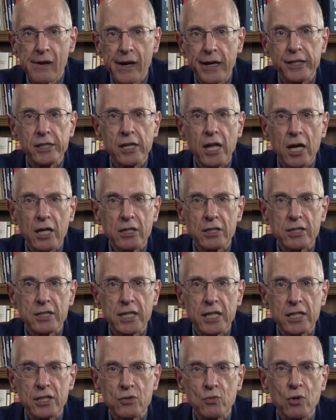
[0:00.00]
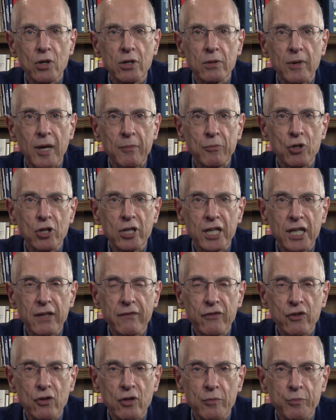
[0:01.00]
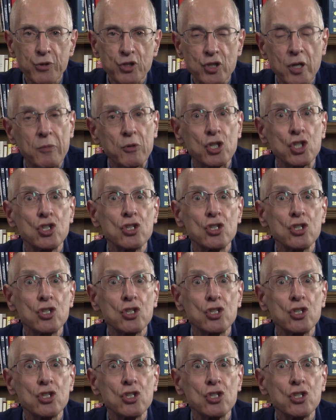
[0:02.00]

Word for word: And the doctor says, well, I'm going to give you a prescription.